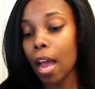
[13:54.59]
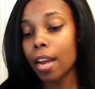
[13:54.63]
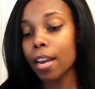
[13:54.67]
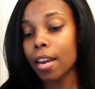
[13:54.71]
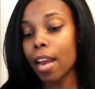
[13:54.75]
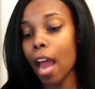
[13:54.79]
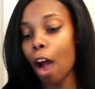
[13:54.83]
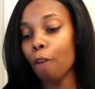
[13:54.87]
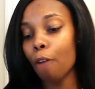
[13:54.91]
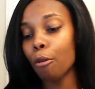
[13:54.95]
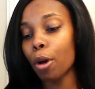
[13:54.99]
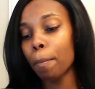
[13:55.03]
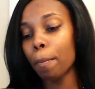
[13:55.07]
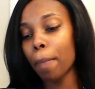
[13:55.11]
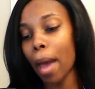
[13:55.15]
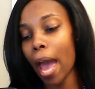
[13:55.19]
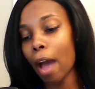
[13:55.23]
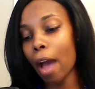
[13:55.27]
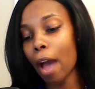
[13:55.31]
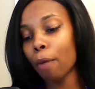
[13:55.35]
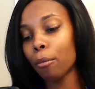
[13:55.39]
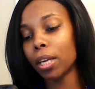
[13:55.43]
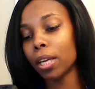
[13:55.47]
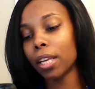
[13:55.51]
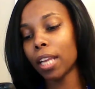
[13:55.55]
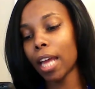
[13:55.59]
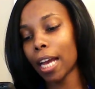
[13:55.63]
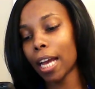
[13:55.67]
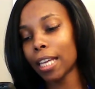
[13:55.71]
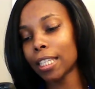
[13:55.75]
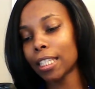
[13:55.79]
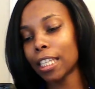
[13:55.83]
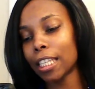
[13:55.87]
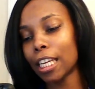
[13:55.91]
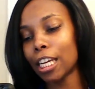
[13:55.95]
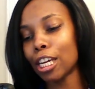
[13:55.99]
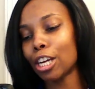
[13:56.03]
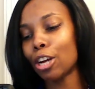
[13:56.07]
Now we're back with
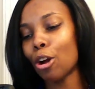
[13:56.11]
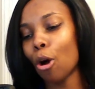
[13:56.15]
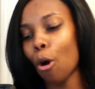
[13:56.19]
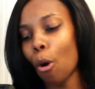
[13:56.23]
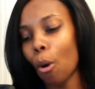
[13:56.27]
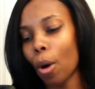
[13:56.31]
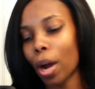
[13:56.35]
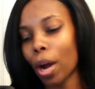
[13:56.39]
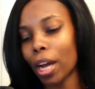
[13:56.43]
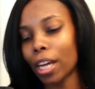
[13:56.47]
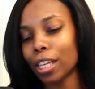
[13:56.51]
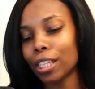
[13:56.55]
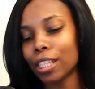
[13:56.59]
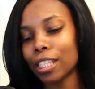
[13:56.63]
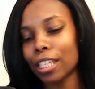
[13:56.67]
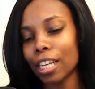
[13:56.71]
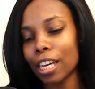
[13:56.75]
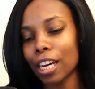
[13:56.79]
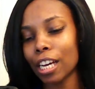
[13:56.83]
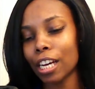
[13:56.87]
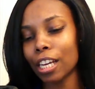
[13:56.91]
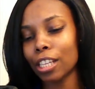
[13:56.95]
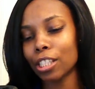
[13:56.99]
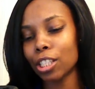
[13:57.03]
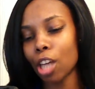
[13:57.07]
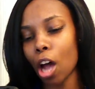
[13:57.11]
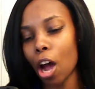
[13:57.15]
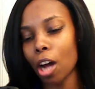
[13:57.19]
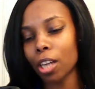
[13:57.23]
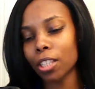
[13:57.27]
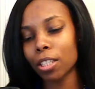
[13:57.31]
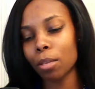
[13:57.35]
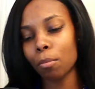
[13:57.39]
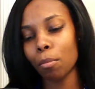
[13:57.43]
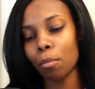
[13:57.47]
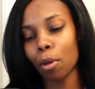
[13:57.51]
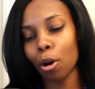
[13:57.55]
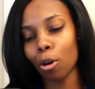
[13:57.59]
Lexi going to
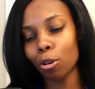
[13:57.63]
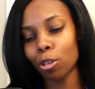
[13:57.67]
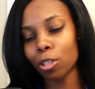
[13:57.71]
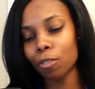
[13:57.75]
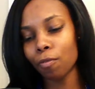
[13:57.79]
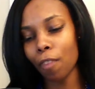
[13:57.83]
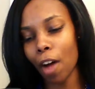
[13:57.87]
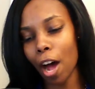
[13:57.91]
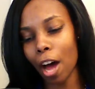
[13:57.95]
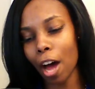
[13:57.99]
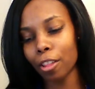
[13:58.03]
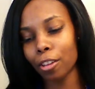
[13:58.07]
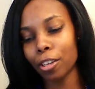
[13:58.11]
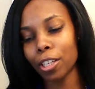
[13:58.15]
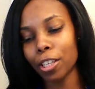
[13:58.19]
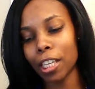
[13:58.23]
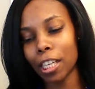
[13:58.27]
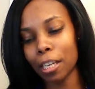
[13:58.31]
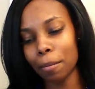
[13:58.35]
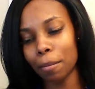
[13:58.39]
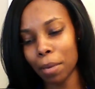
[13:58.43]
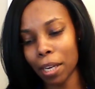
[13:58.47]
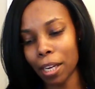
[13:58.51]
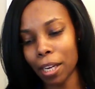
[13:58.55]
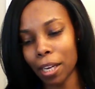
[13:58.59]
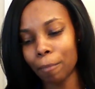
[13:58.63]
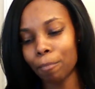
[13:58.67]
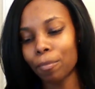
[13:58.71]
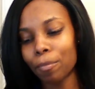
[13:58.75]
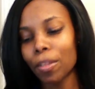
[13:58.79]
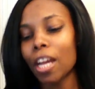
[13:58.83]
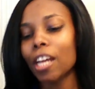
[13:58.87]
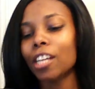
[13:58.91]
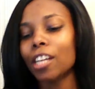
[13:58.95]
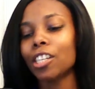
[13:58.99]
talk to Moes' father, DB.